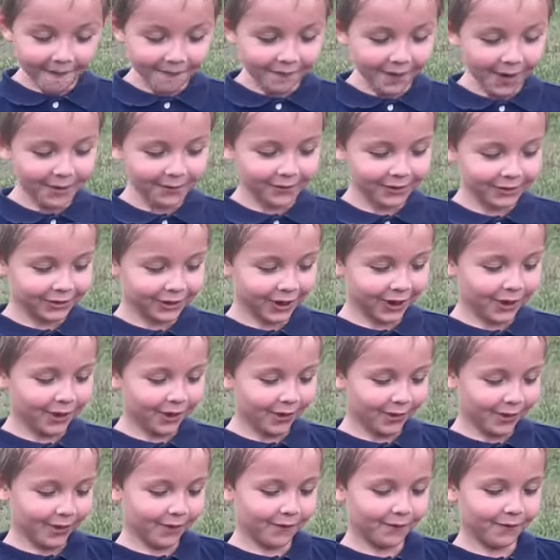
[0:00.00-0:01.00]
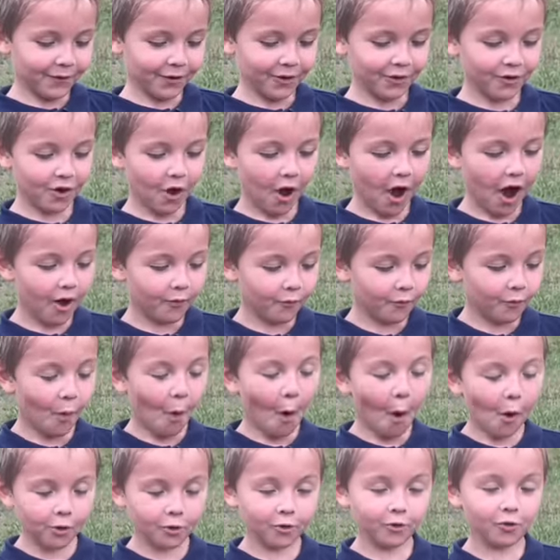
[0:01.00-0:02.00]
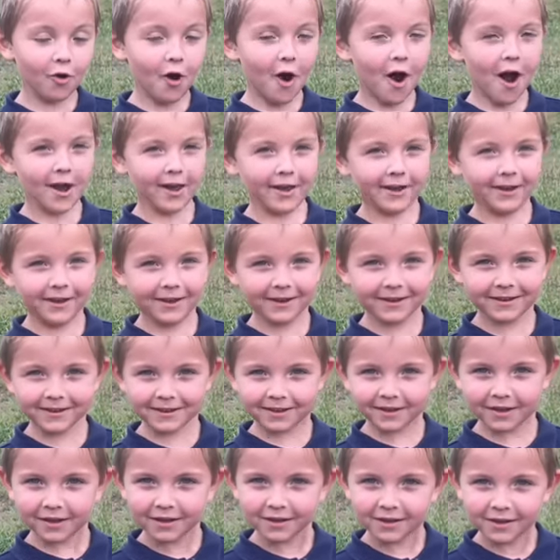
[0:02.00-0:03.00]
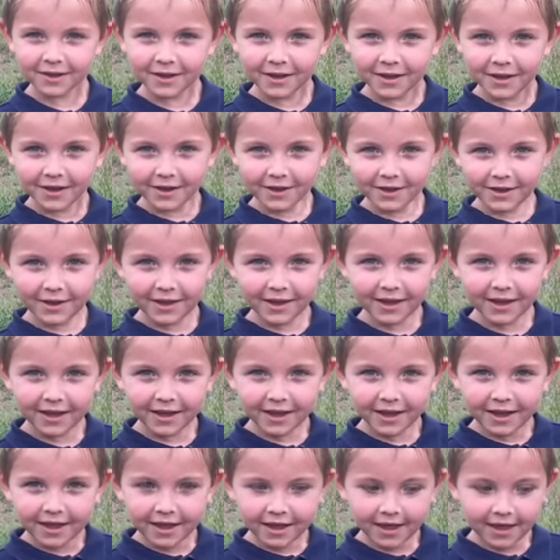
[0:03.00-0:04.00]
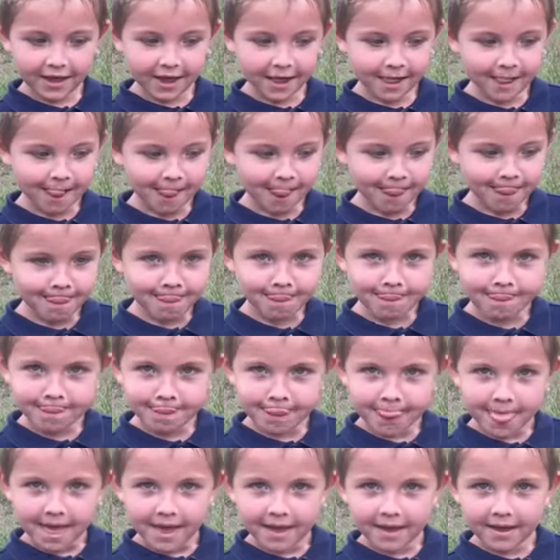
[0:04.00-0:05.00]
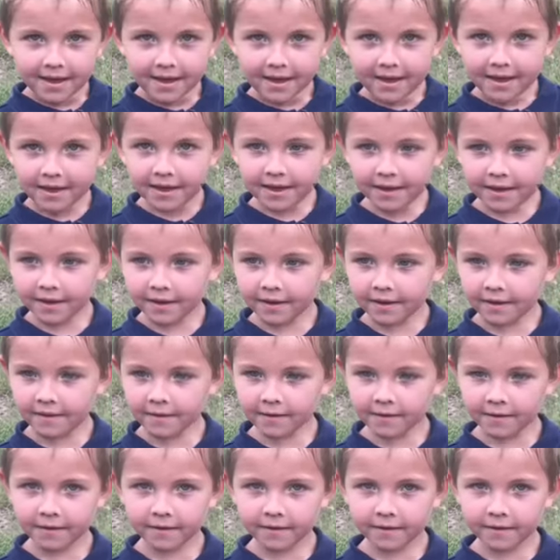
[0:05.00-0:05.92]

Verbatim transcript: think we should use it for a water line. Really? I wonder what we are going to use it for. Should we go ask Titus?